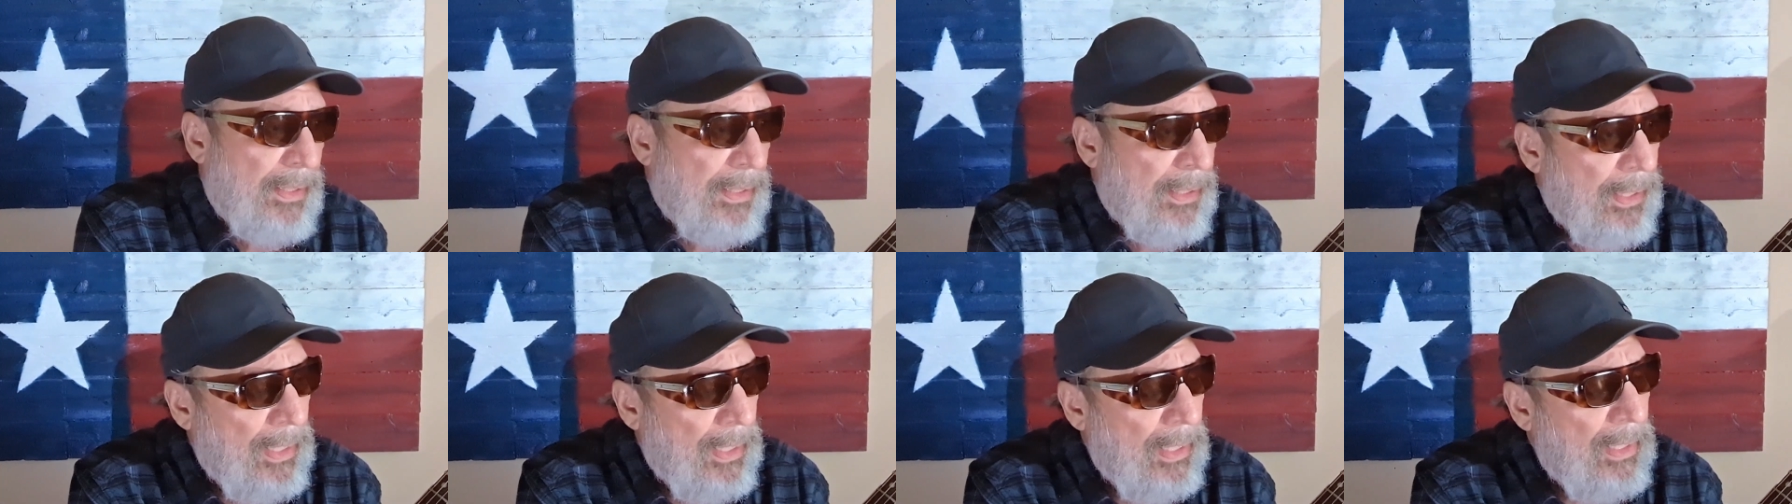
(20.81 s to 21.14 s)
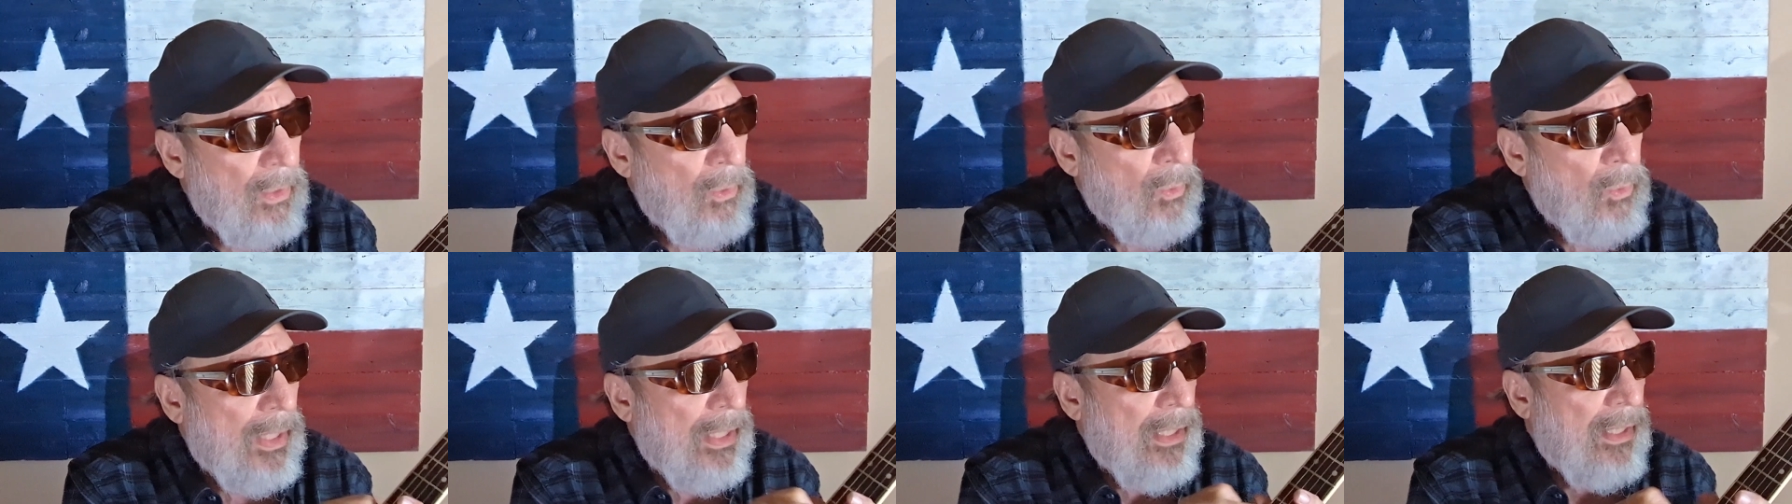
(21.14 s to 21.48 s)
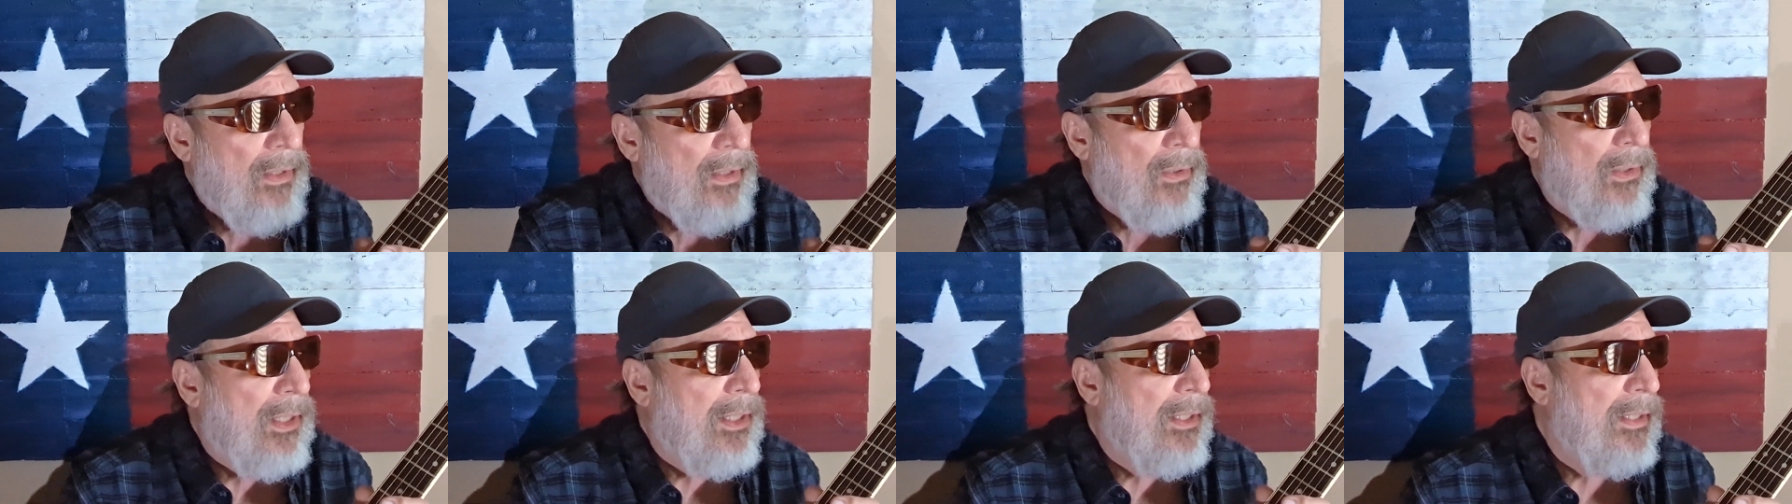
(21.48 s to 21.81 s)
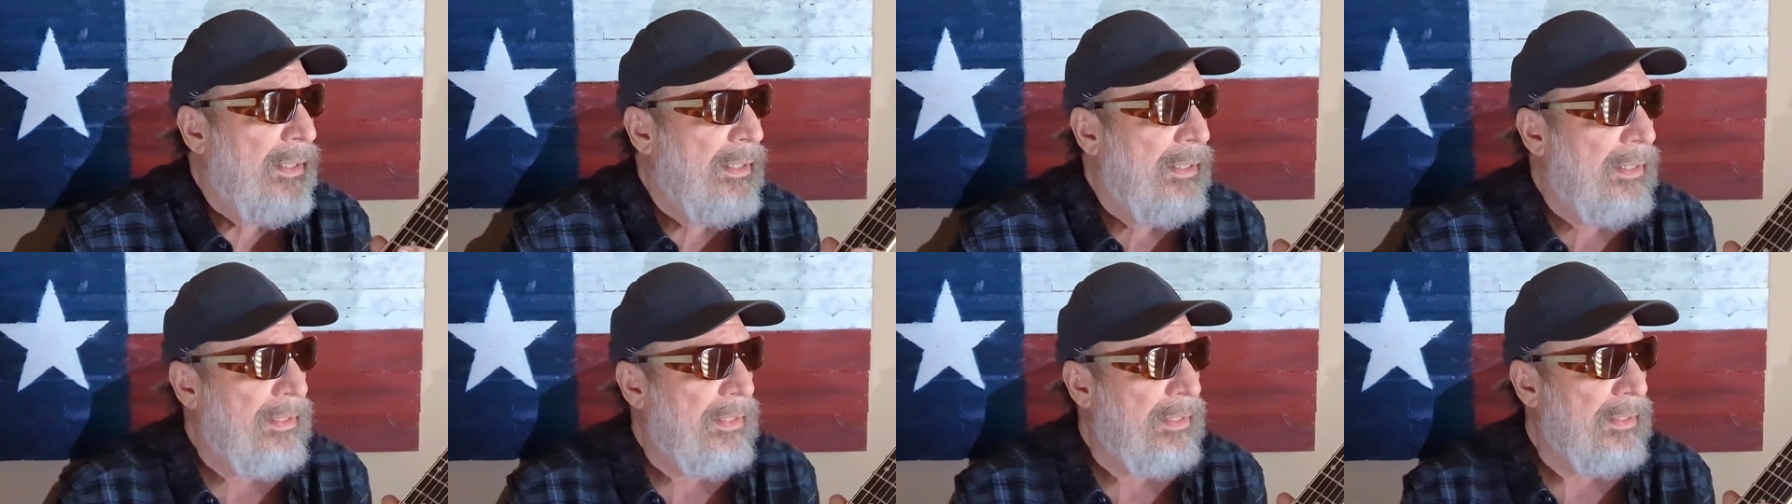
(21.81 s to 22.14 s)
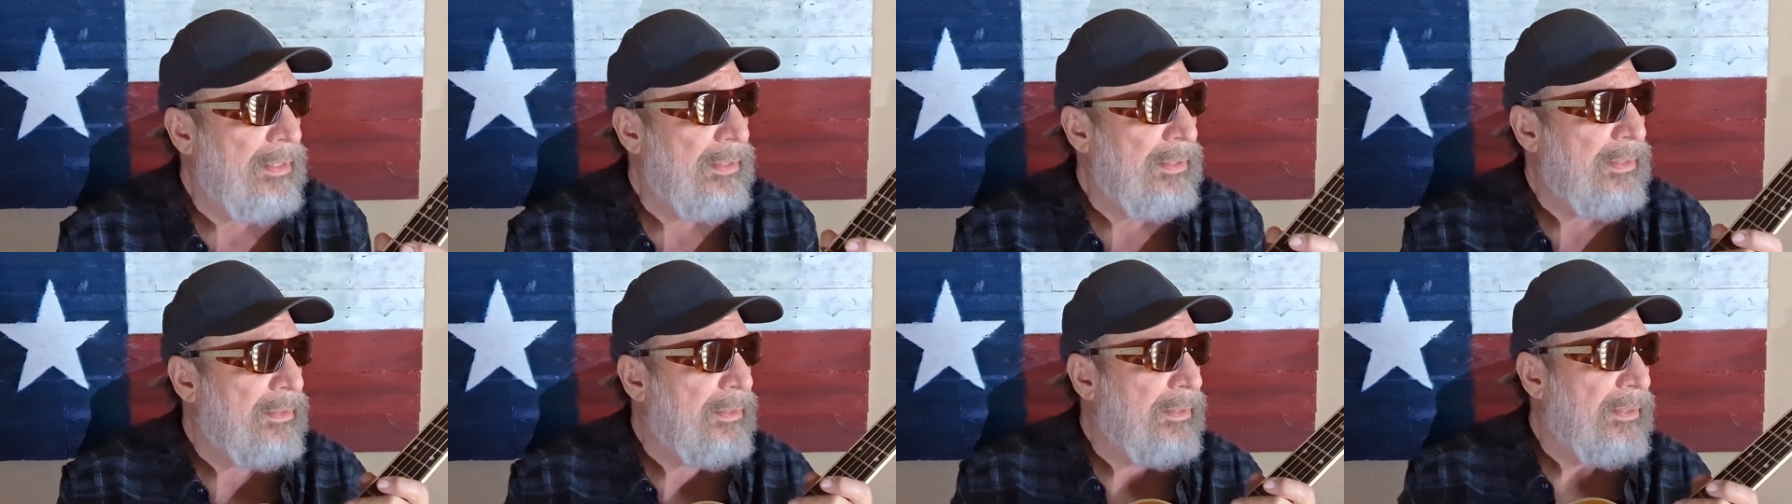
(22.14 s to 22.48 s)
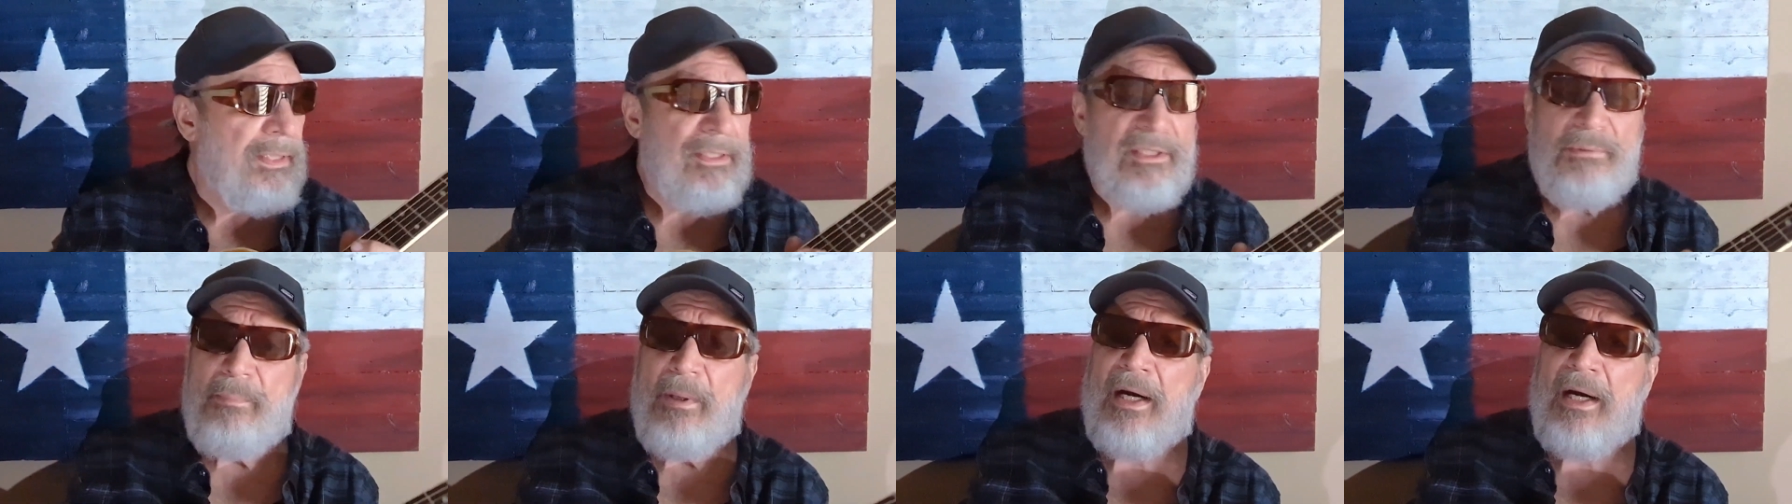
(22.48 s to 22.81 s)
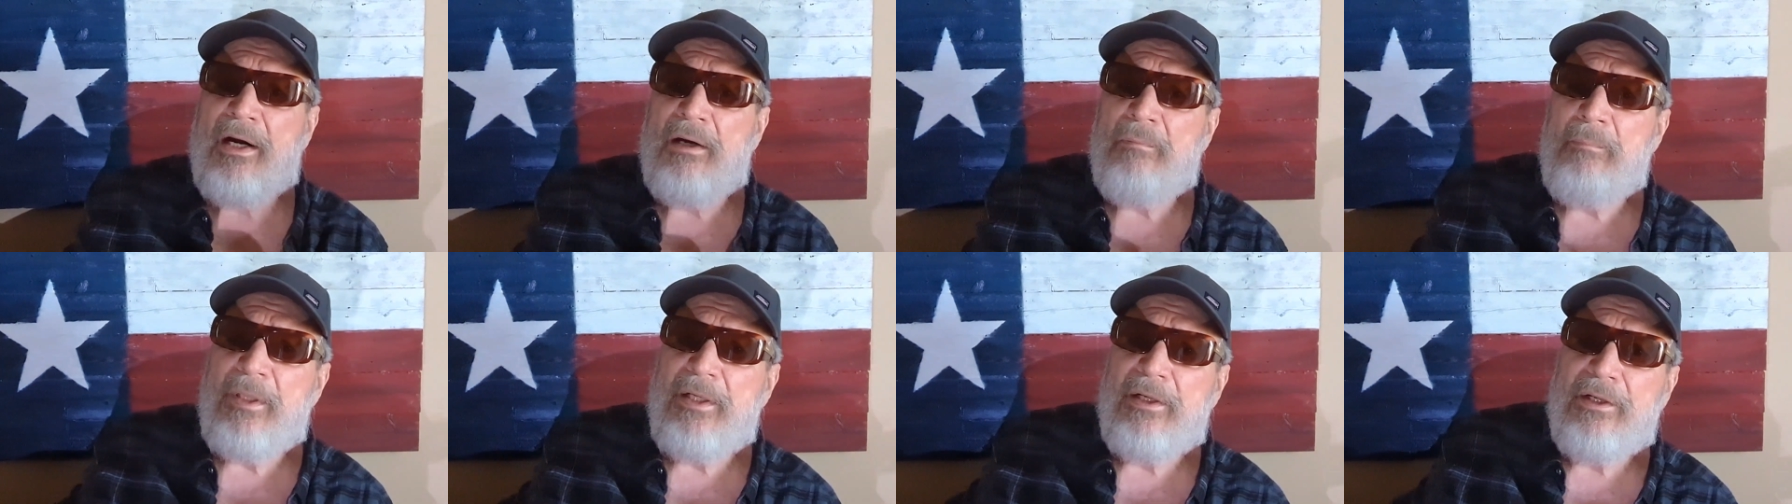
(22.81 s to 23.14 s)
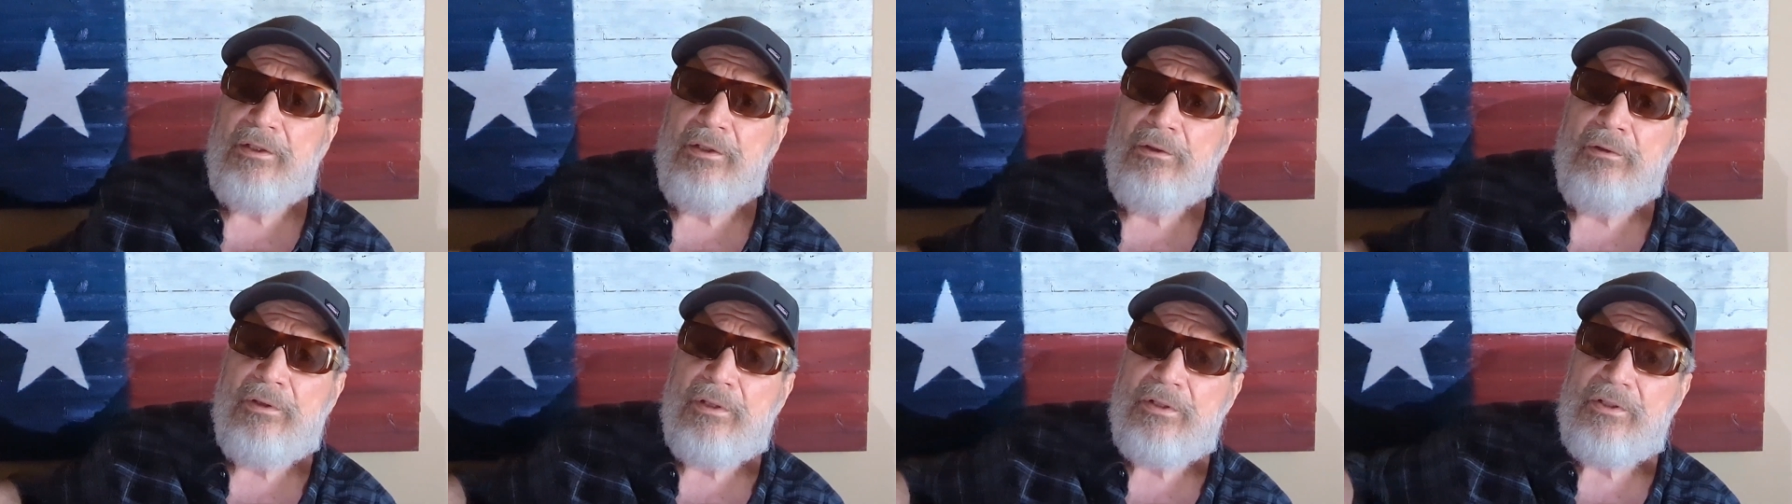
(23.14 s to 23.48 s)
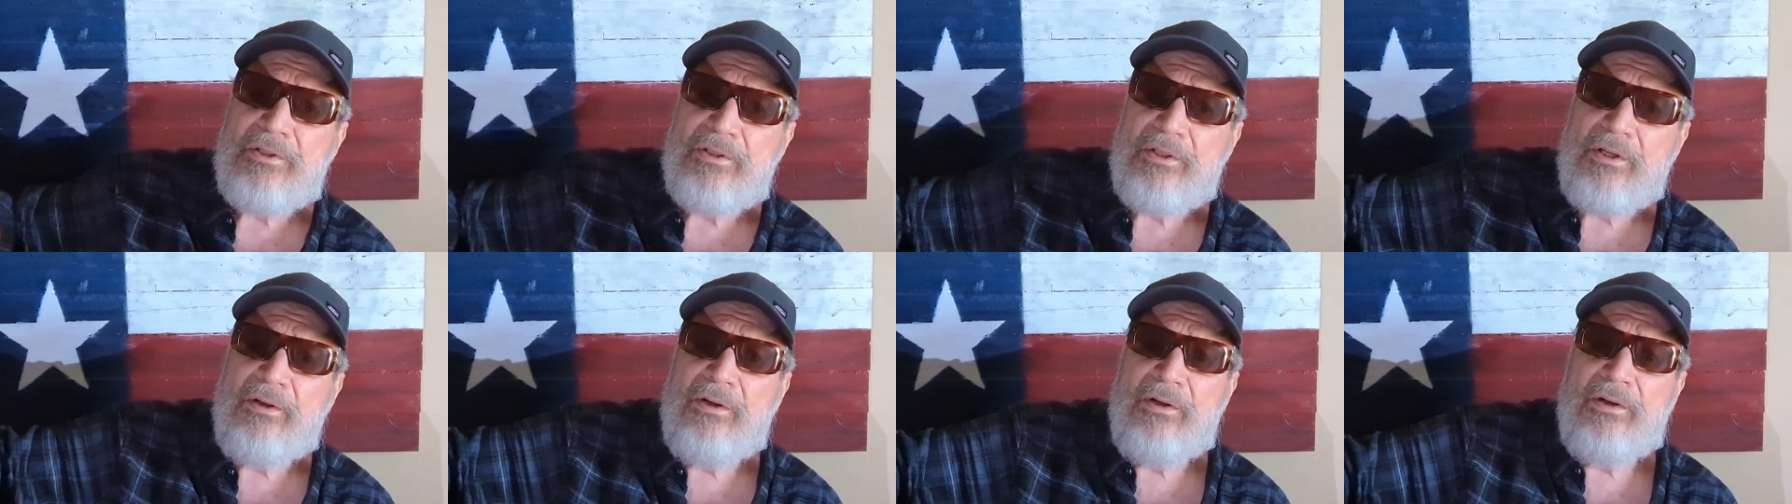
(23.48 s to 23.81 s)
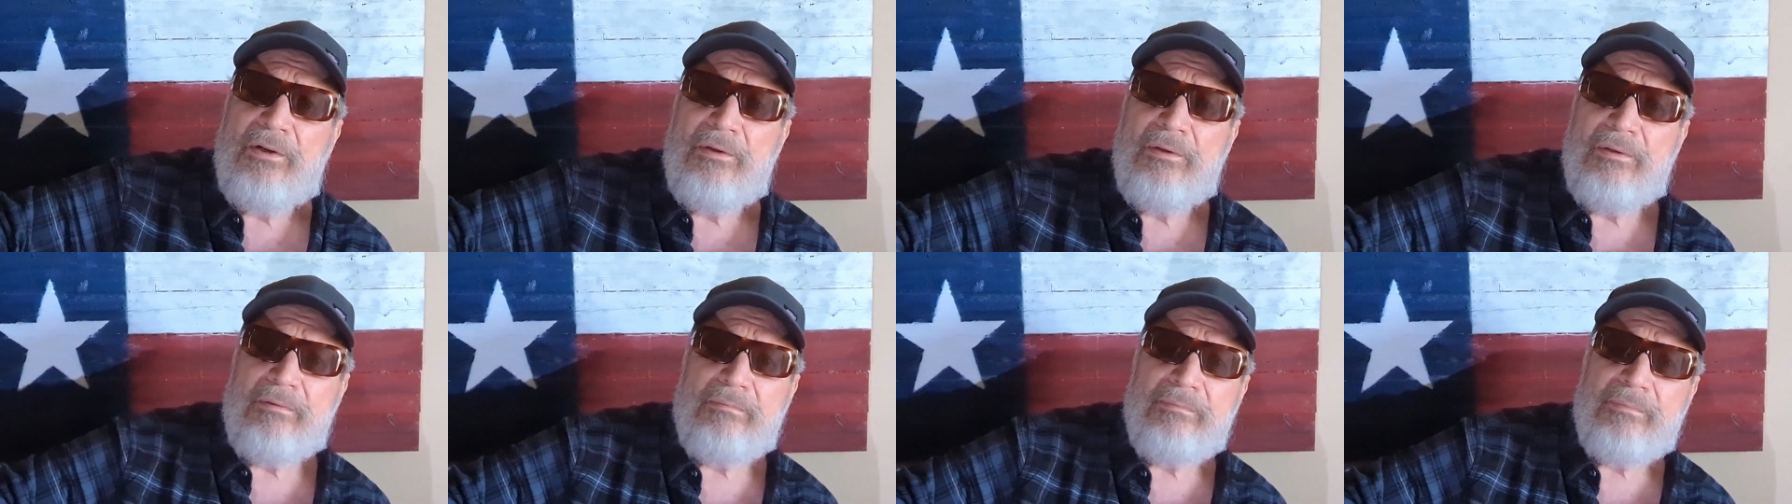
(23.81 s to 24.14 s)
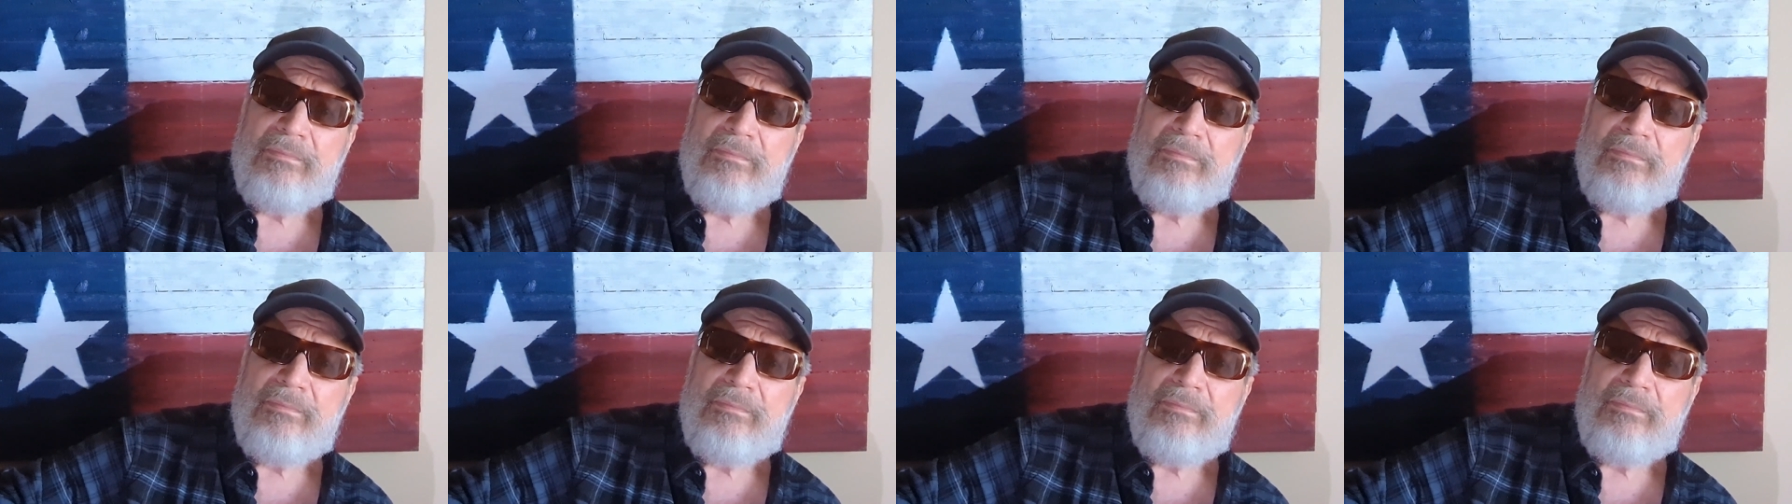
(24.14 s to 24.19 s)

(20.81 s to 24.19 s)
oh wow, inspired me to do this song.